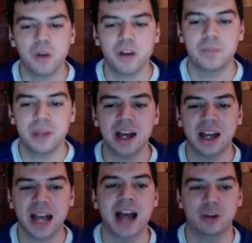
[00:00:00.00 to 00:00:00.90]
to be a
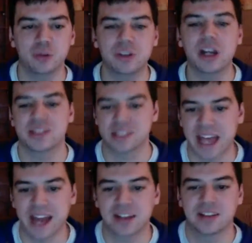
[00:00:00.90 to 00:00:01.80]
guy who does
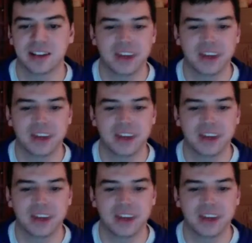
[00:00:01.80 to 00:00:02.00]
that, and